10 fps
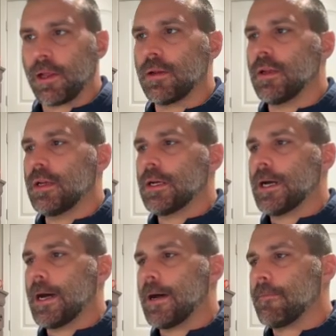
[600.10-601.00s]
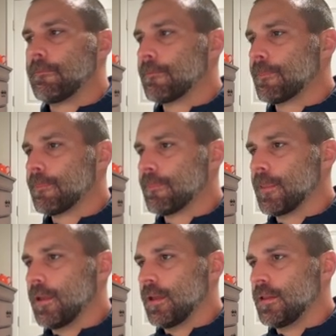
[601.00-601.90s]
it.
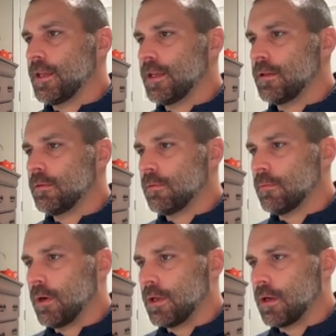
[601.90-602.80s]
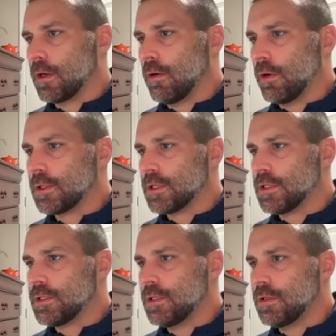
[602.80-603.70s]
And then what you're going to
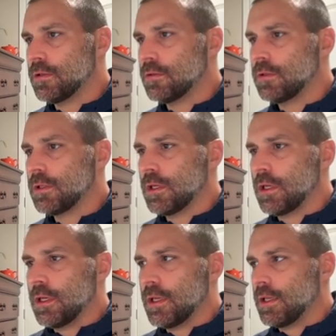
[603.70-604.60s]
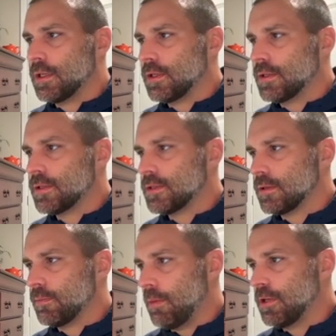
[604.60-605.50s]
do is
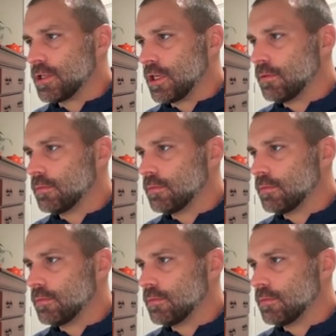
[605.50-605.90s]
publish it.